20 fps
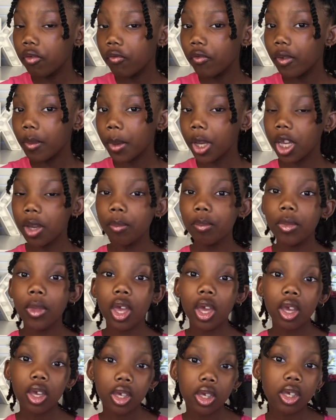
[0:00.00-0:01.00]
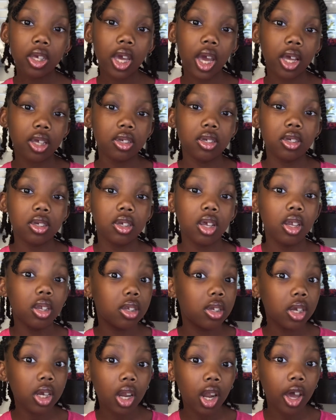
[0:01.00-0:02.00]
for me? Yes.
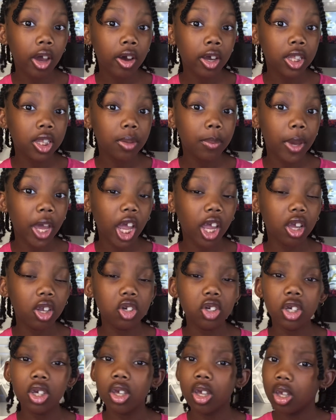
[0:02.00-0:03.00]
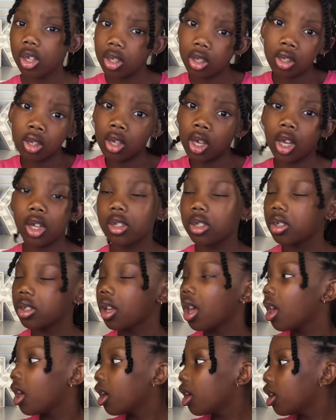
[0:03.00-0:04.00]
Did I like the packaging? Yes.
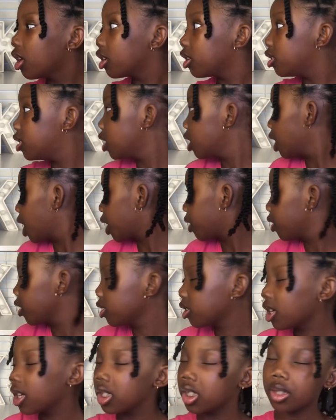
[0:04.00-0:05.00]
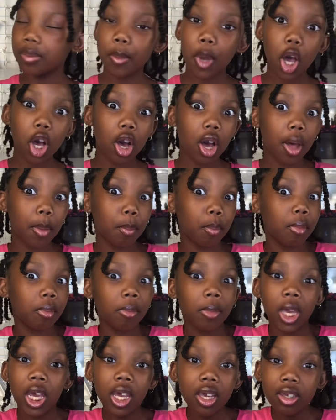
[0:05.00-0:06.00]
Did I think they smell
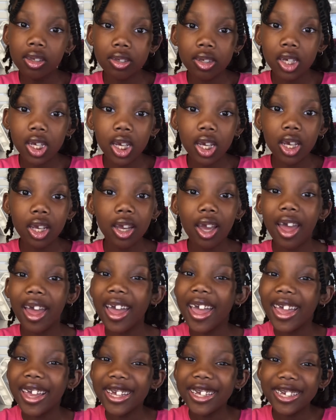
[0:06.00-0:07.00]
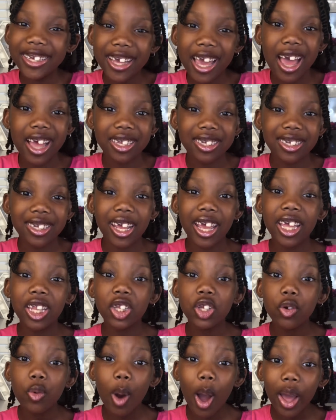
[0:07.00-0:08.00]
amazing? Yes. And
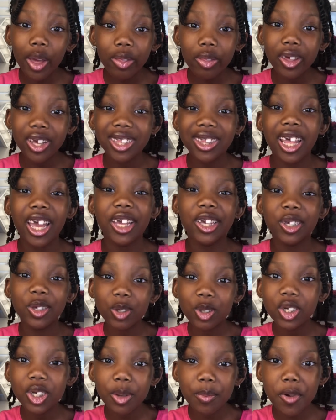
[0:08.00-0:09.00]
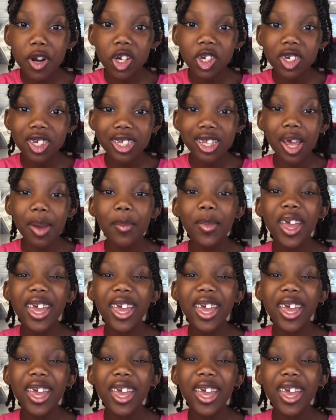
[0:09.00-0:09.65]
do I think that you should purchase them?